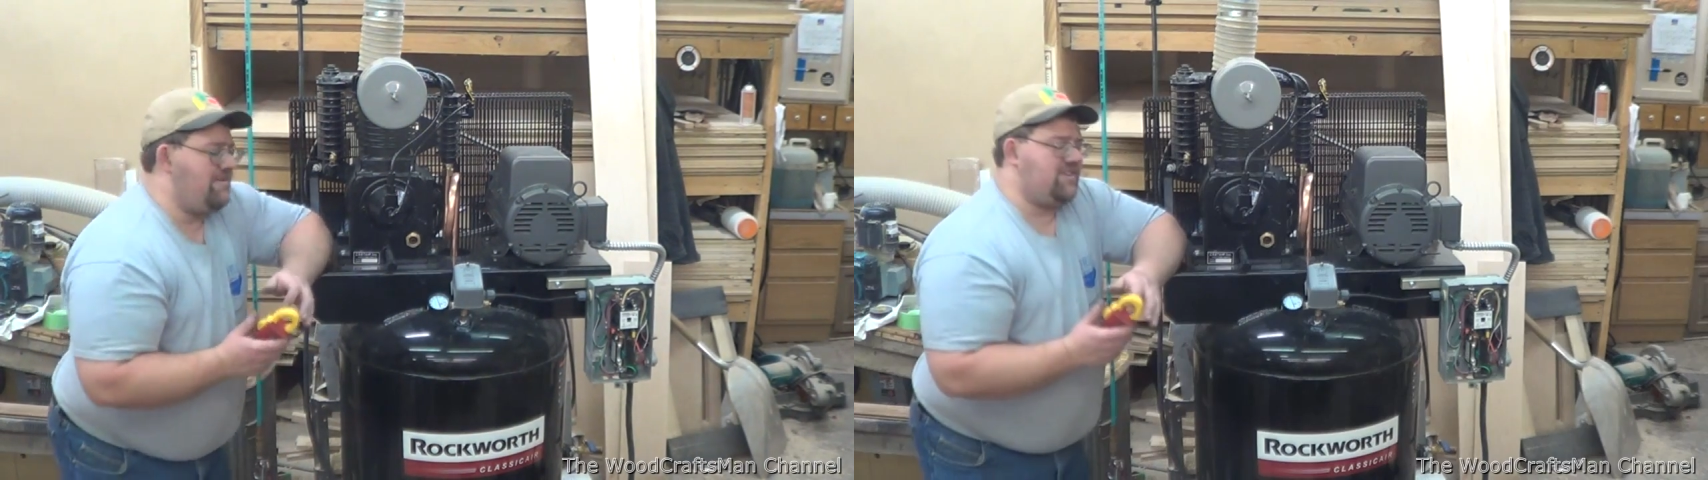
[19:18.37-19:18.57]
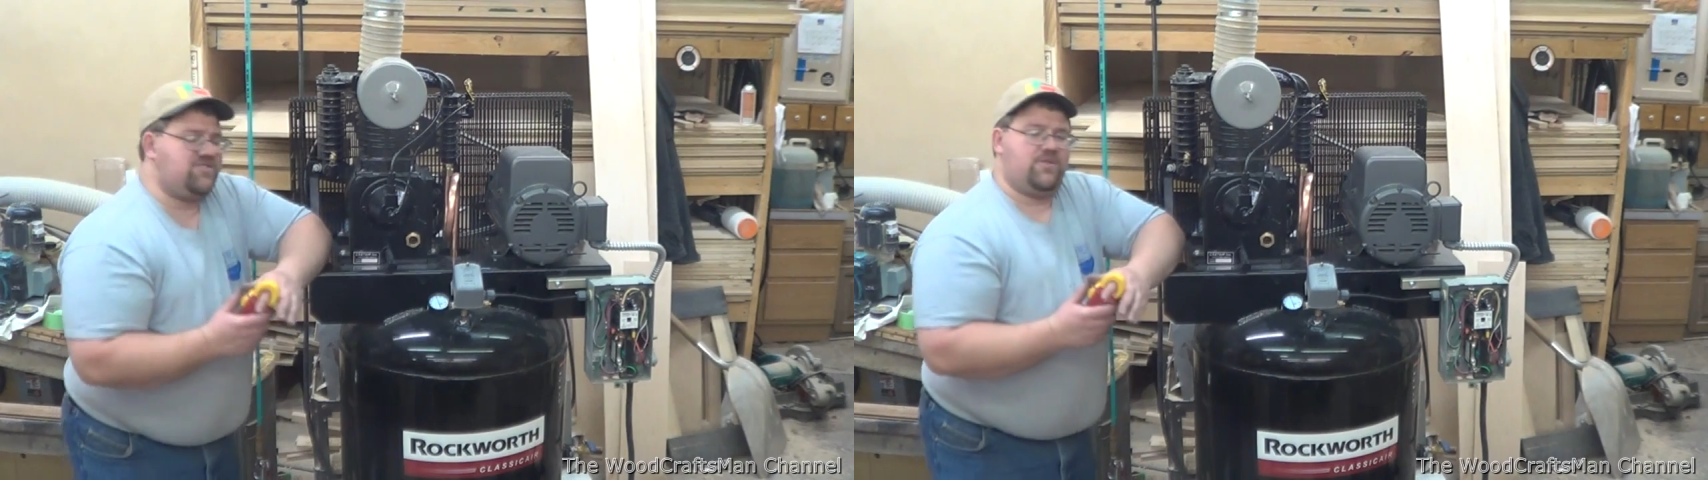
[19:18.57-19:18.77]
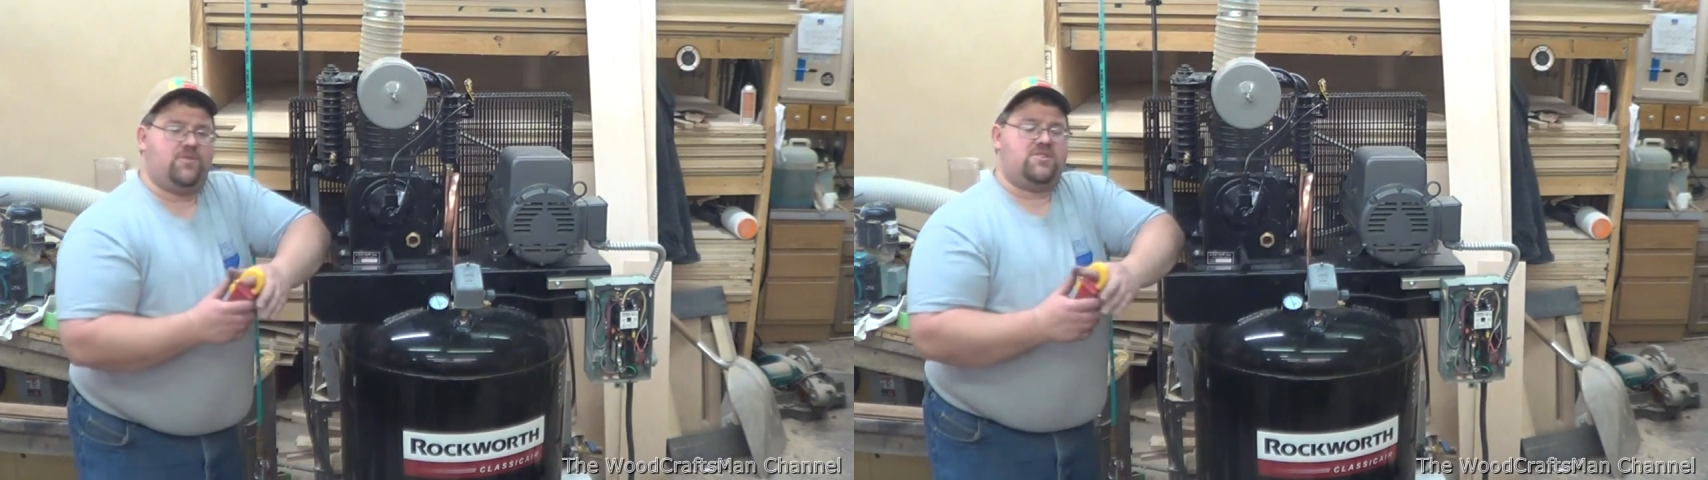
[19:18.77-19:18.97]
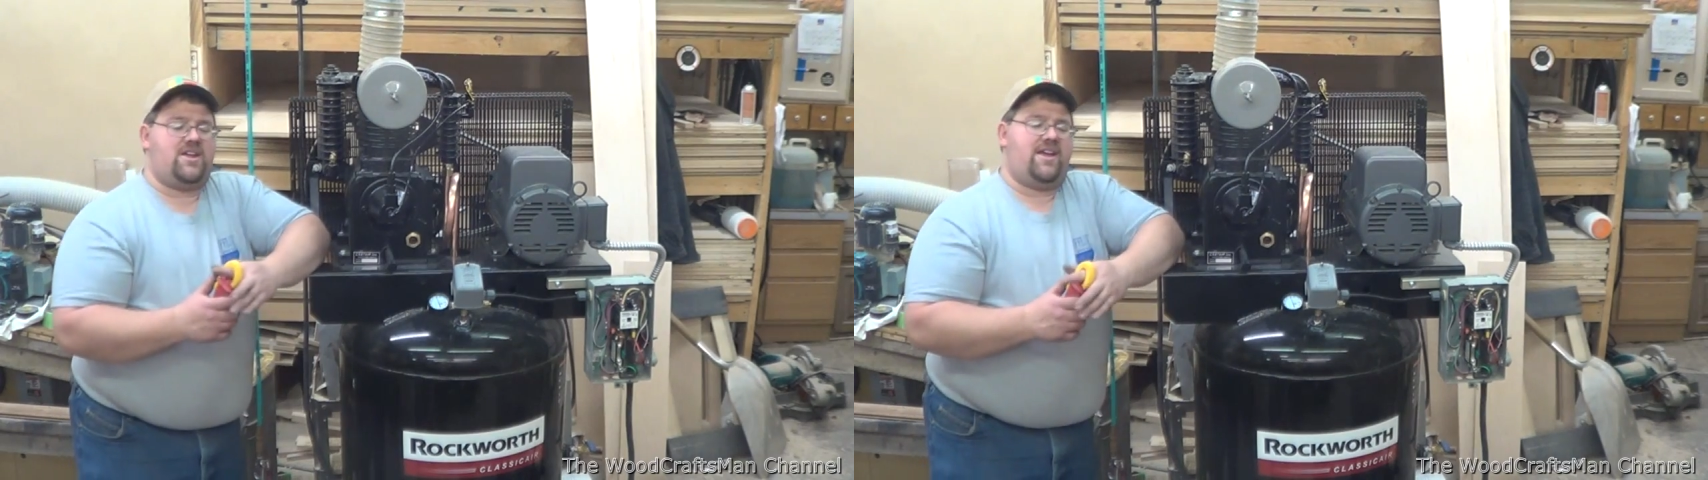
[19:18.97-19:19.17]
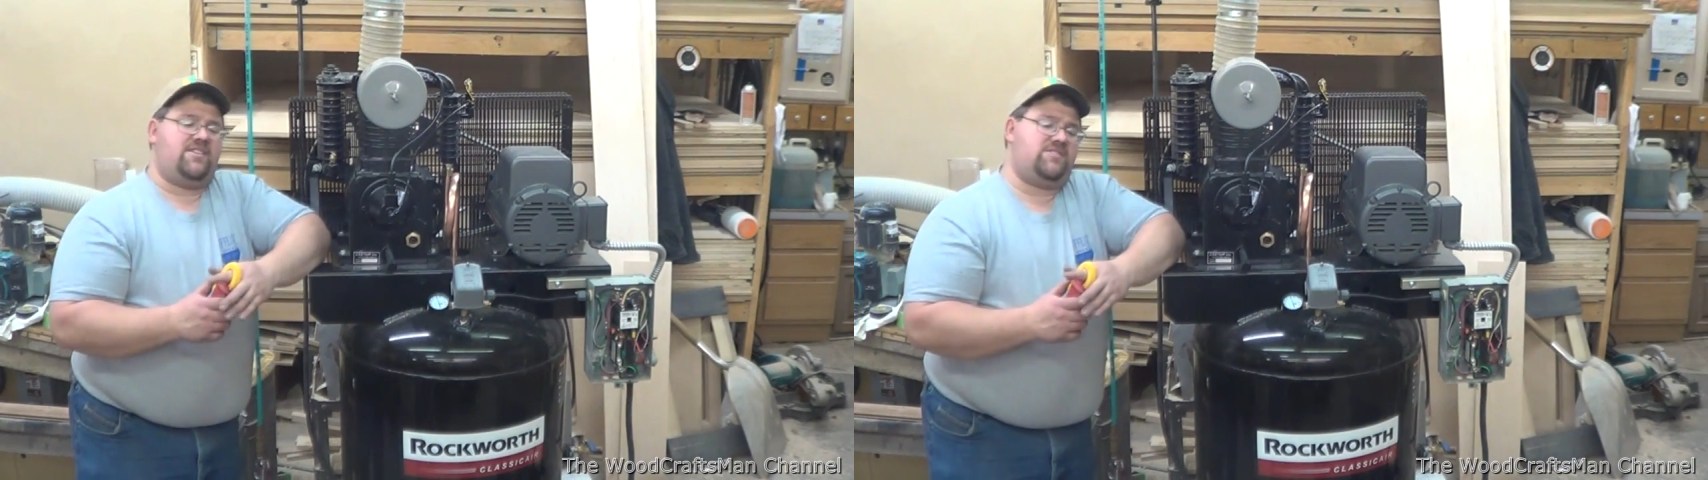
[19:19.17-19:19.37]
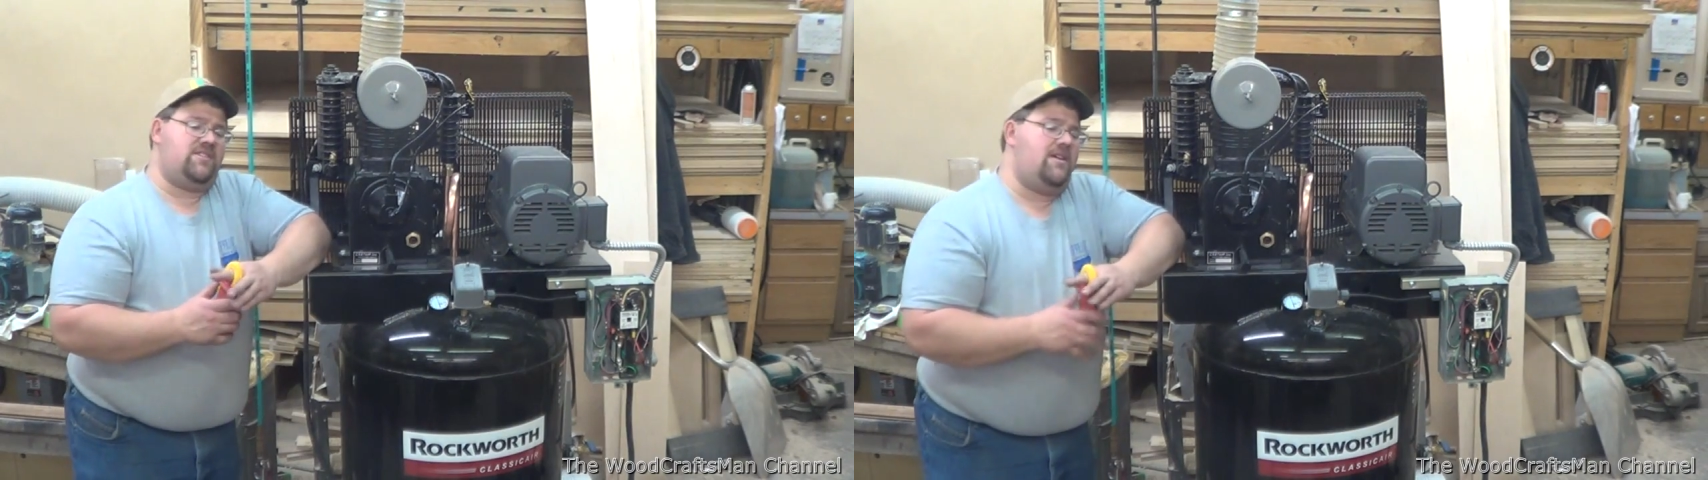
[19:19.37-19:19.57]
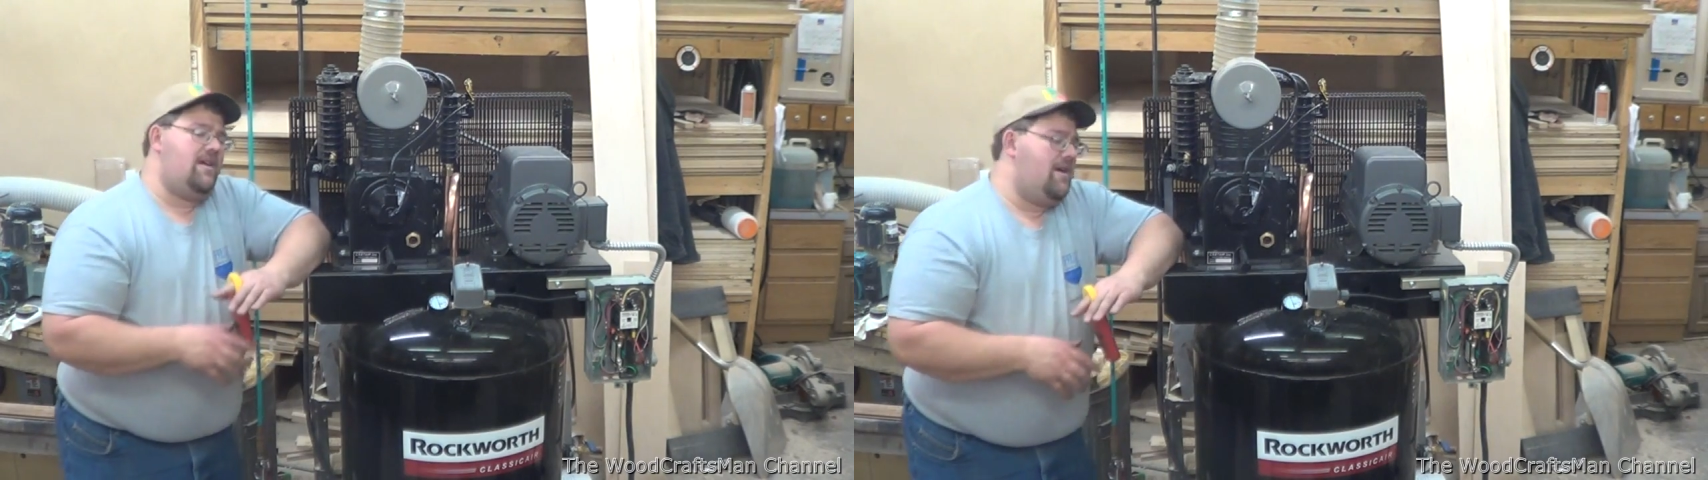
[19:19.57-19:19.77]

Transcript: makes their own tanks.